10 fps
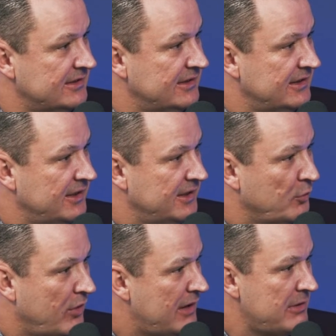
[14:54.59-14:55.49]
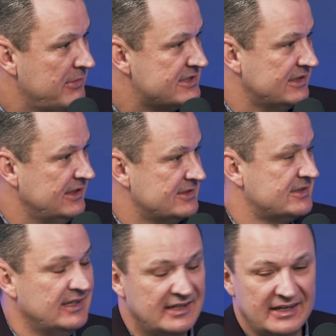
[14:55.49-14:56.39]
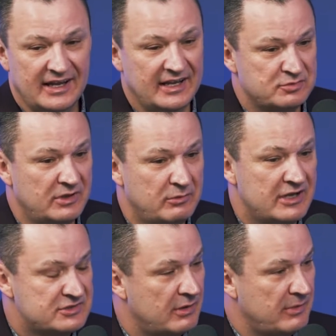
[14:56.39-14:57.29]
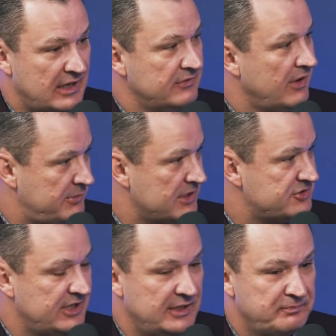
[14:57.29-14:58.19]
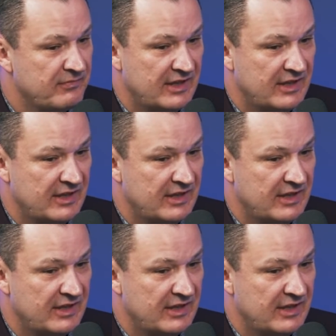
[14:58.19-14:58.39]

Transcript: Yeah. Why am I missing this? And so anyway, so I developed that sheet.